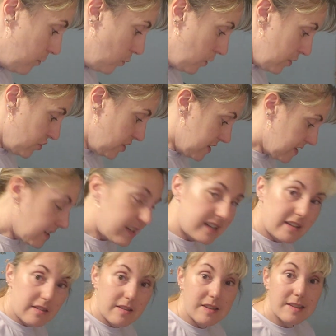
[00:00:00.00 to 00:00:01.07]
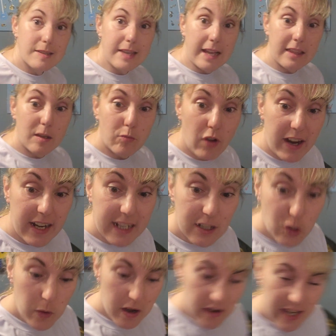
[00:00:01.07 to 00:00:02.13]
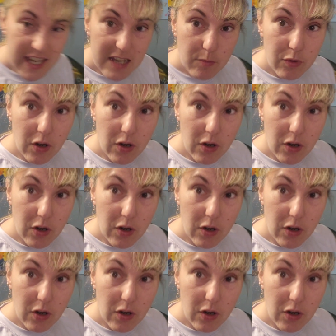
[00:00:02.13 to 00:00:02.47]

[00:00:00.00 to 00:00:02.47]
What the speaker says: we're just going to set them right into our heat